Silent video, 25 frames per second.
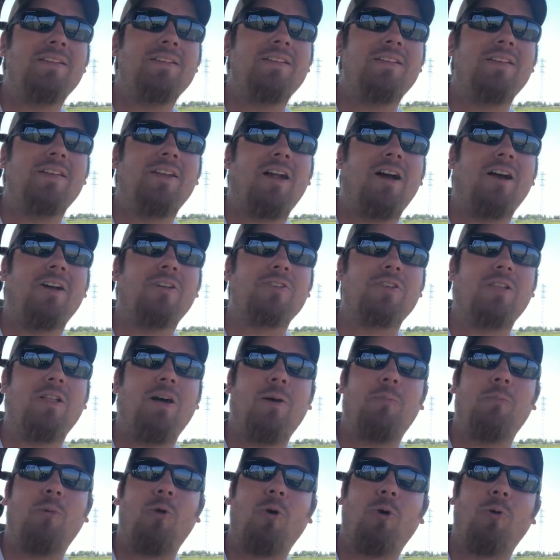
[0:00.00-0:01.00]
you know, I was a lot
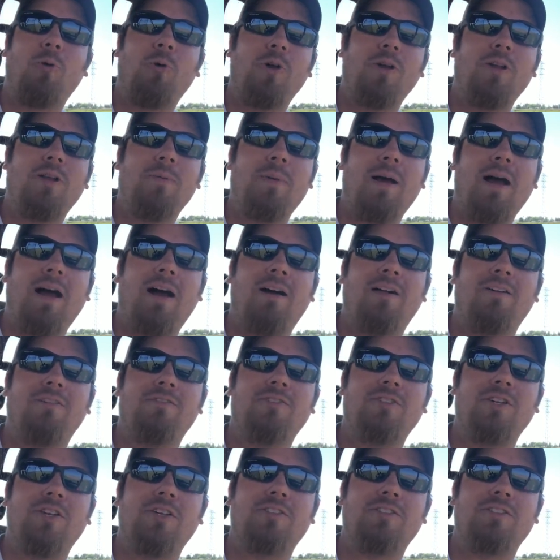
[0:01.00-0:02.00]
more worried about
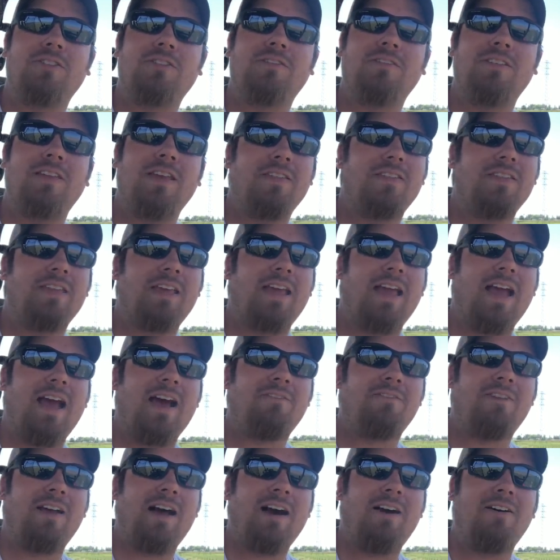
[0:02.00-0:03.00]
just getting the
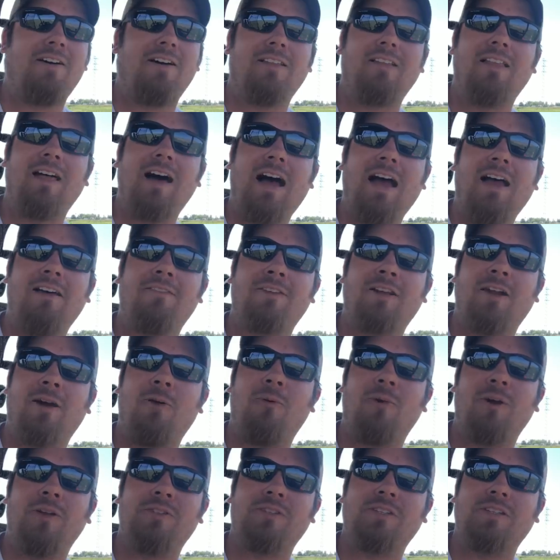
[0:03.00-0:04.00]
calf out alive, and I
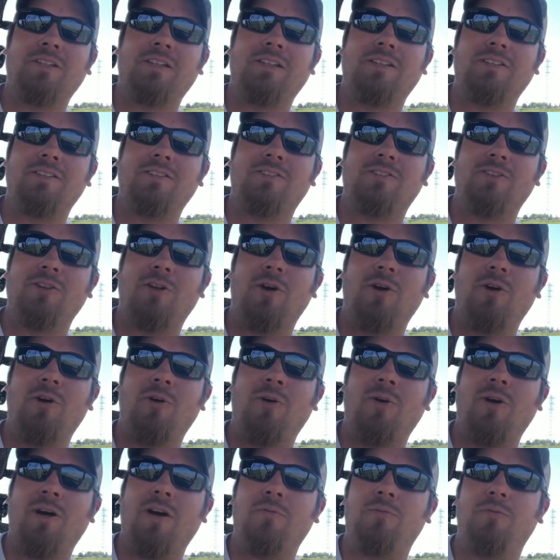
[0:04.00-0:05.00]
wasn't so
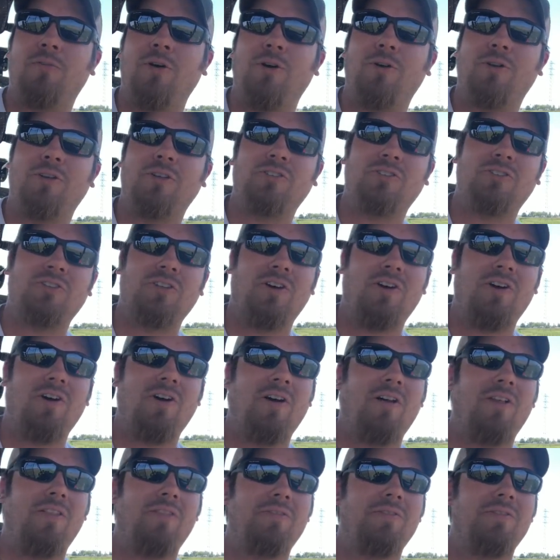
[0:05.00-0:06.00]
uh, focused
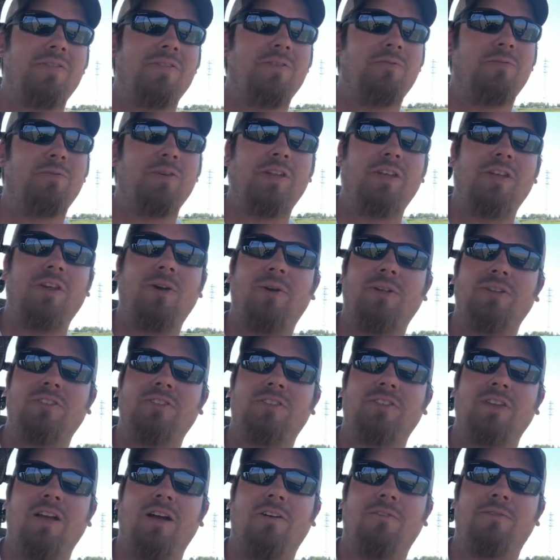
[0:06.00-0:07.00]
on the video
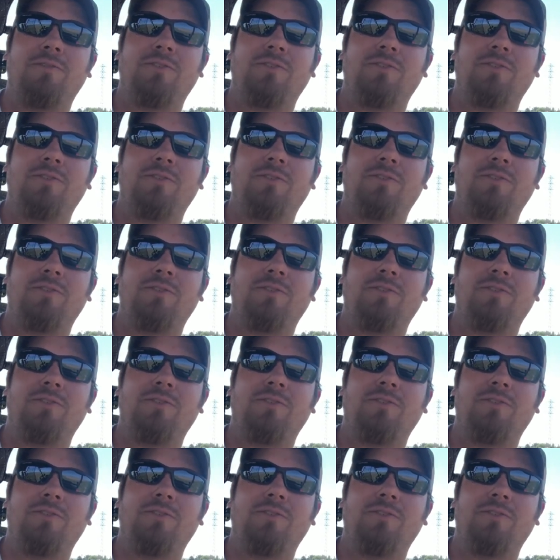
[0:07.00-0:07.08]
itself.